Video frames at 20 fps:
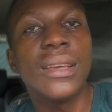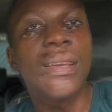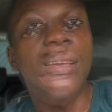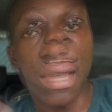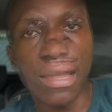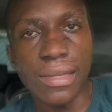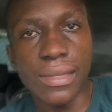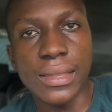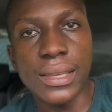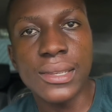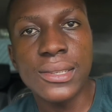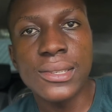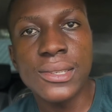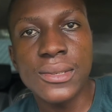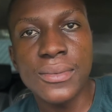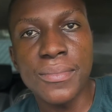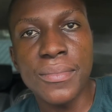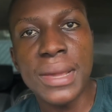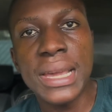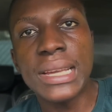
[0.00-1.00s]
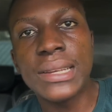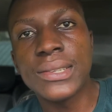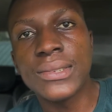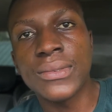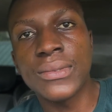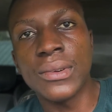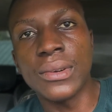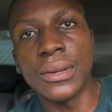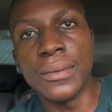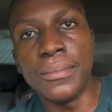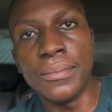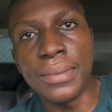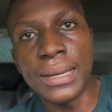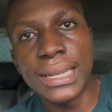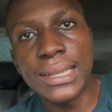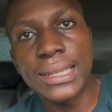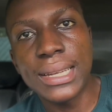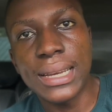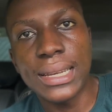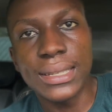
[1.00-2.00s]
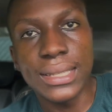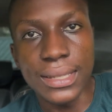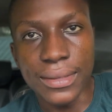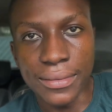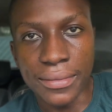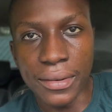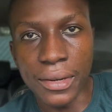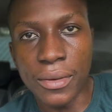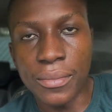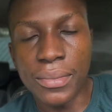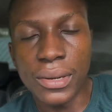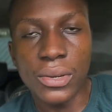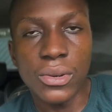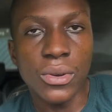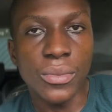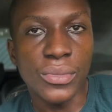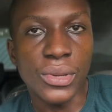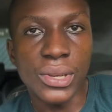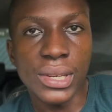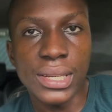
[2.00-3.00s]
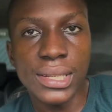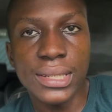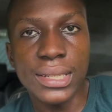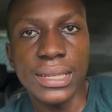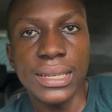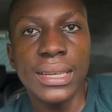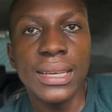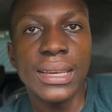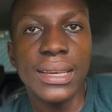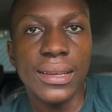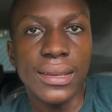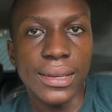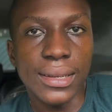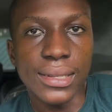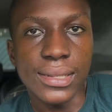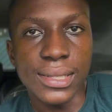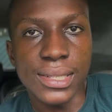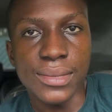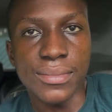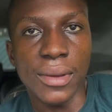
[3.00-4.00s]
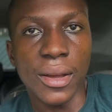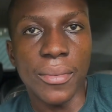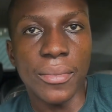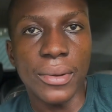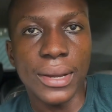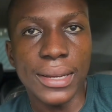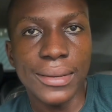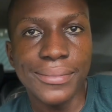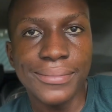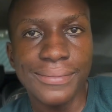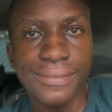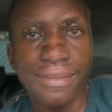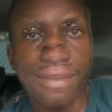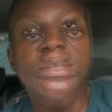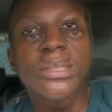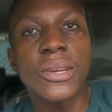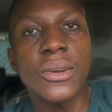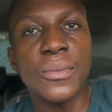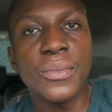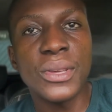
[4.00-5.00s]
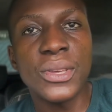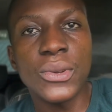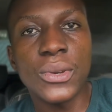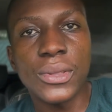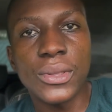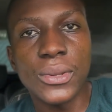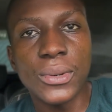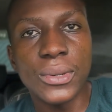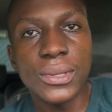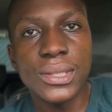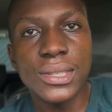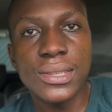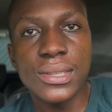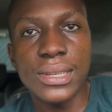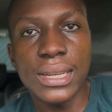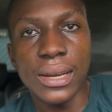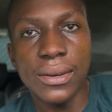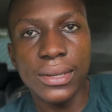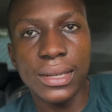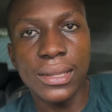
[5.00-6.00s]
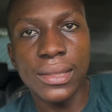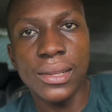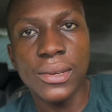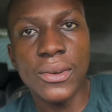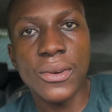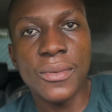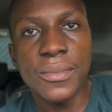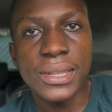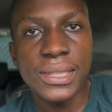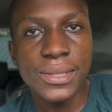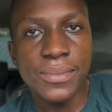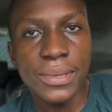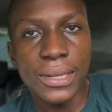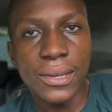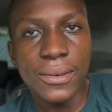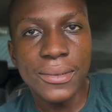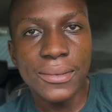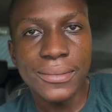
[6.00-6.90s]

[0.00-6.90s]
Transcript: And this makes for a better developer community in Zimbabwe. Tell me your thoughts down in the comments below.